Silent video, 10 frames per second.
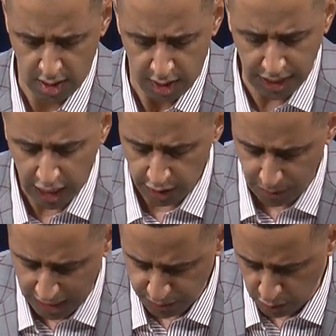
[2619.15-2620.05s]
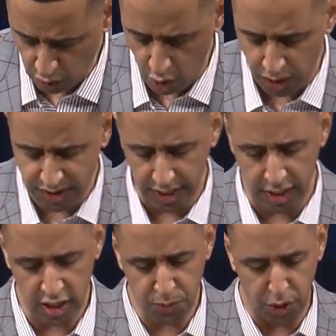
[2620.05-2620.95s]
Dr. Myles Munroe once said in
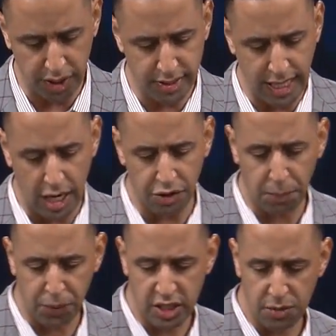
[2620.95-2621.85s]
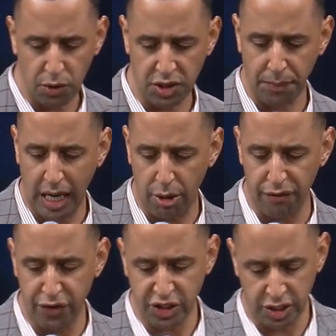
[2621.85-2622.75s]
his book entitled The Principles and Power of
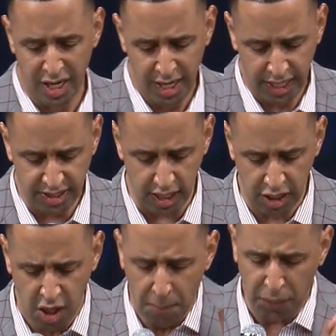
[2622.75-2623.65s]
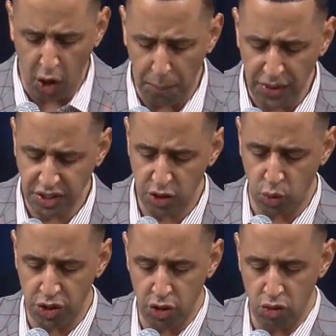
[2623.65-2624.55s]
Vision, he said, Purpose is
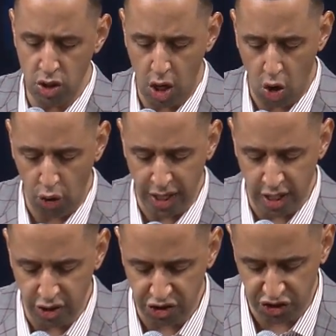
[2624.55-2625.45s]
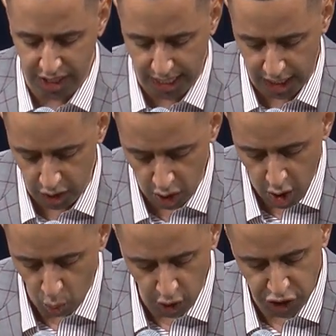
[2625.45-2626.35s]
when you know and understand
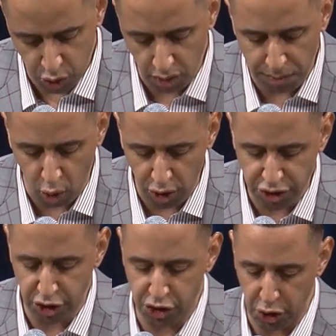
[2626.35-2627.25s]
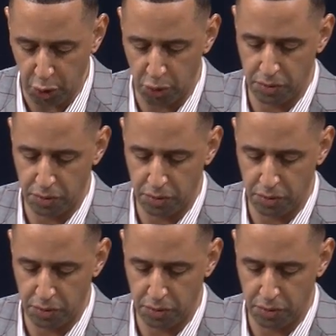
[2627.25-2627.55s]
what you were born to do.